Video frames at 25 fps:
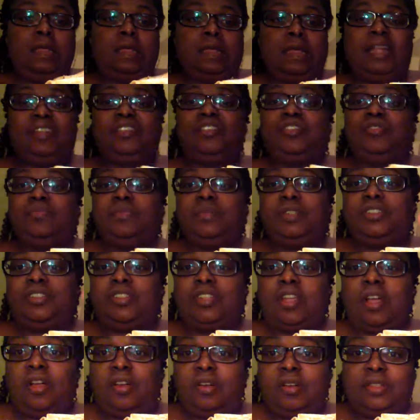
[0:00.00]
not too much
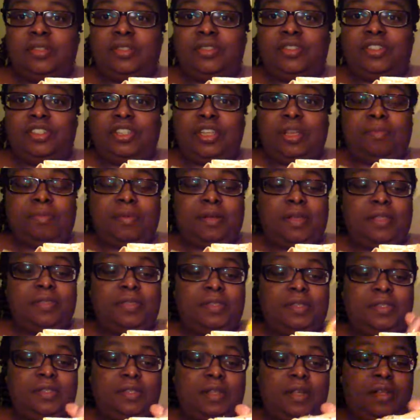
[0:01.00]
salt because the chicken broth
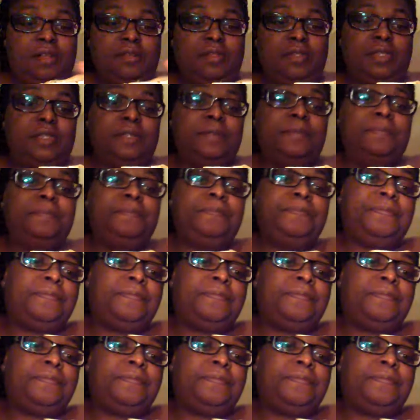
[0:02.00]
is salty,